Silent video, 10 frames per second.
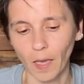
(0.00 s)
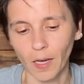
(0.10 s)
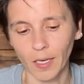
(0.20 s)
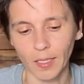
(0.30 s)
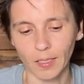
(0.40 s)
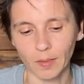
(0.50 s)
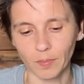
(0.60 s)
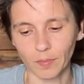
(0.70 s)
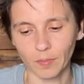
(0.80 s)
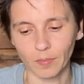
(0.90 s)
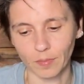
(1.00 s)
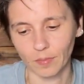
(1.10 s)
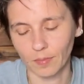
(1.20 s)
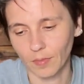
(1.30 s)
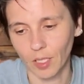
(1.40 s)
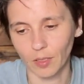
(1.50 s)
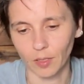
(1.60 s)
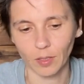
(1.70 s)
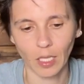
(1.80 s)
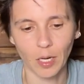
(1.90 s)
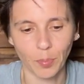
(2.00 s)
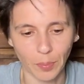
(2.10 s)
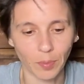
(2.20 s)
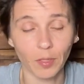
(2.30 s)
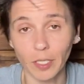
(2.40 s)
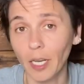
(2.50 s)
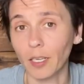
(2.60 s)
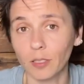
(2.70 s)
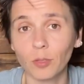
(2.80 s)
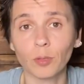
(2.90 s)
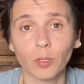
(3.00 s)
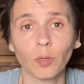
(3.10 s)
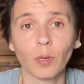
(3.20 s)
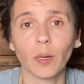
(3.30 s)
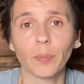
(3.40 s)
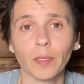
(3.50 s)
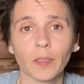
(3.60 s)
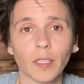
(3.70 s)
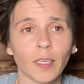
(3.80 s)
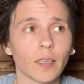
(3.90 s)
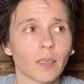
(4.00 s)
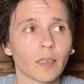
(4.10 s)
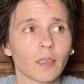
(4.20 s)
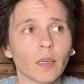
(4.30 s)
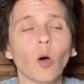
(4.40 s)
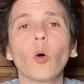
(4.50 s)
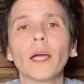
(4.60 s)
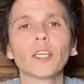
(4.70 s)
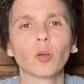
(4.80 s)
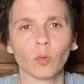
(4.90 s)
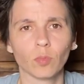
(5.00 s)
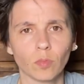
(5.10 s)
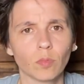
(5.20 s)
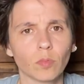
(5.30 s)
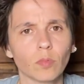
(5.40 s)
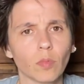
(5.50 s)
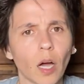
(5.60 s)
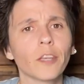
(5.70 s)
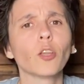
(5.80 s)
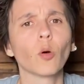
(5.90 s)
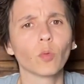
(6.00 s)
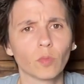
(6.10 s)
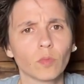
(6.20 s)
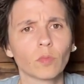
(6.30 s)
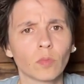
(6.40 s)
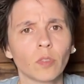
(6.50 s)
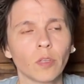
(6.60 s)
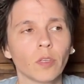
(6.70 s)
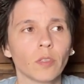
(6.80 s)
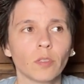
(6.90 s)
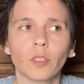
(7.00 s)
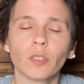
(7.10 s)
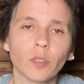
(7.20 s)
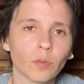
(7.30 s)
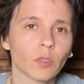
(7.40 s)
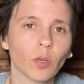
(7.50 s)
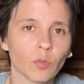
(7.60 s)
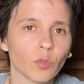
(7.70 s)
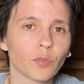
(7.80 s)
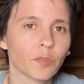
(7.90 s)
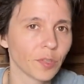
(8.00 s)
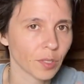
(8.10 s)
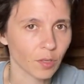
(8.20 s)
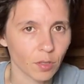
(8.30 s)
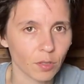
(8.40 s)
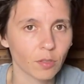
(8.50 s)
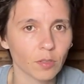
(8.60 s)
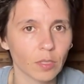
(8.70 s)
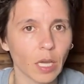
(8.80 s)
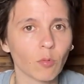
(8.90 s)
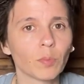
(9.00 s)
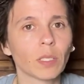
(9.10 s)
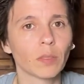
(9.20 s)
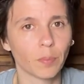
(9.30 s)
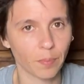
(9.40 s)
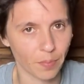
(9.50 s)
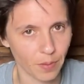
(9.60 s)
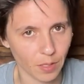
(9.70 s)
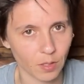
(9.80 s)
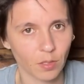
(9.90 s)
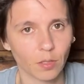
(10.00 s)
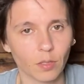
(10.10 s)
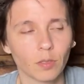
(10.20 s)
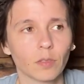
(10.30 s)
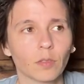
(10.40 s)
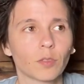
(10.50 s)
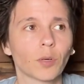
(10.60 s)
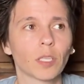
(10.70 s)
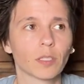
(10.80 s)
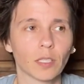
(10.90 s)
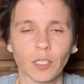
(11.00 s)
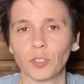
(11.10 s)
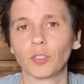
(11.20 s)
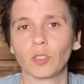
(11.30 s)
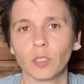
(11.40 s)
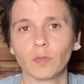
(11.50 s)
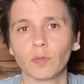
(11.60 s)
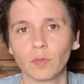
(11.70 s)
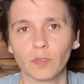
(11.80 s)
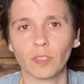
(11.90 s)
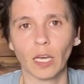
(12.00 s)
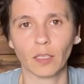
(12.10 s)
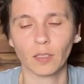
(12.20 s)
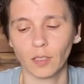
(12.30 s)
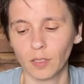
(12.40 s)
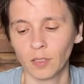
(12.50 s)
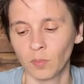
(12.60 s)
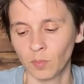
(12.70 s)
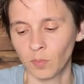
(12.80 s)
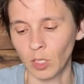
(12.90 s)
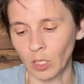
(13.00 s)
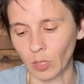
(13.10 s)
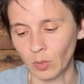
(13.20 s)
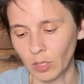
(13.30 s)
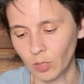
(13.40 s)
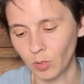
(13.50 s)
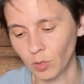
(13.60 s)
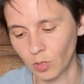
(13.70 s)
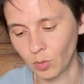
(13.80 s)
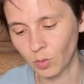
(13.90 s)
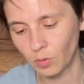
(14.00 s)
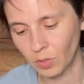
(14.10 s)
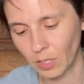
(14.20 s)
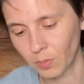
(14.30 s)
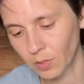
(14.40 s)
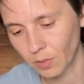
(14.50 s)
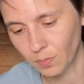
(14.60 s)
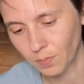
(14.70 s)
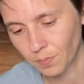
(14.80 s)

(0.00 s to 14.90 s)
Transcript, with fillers: um, yeah, a lot of people, yeah, do show up in the, uh, oh, I know, I know. No, you don't know, you fear. That would be the better translation of that. You know, let's do the Two of Cups.